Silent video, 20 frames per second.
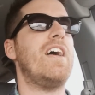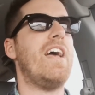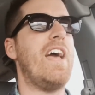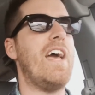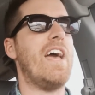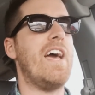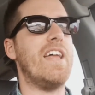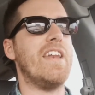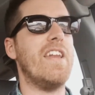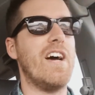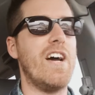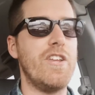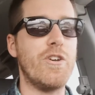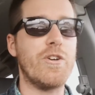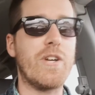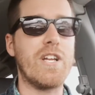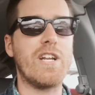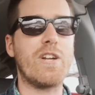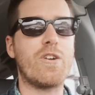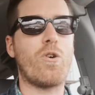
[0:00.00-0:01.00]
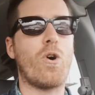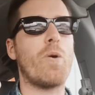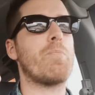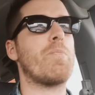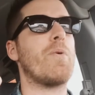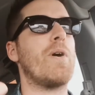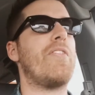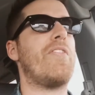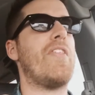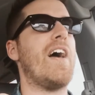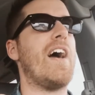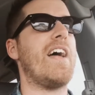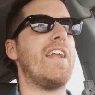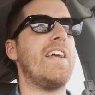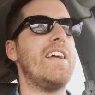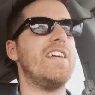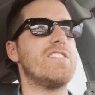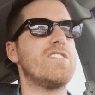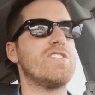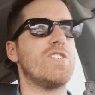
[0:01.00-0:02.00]
and you can incorporate that
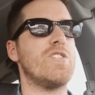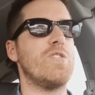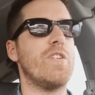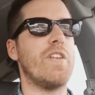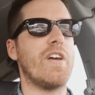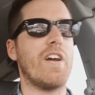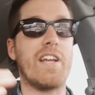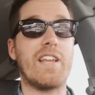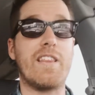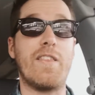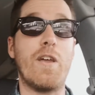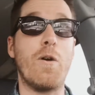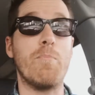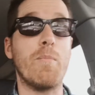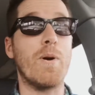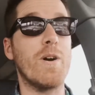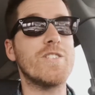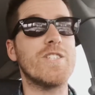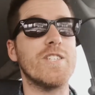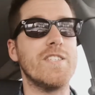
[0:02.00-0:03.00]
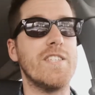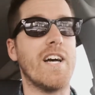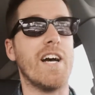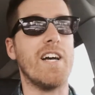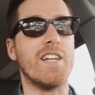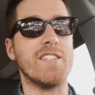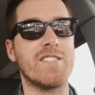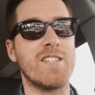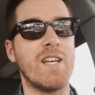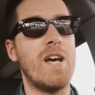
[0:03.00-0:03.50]
into their merchandise.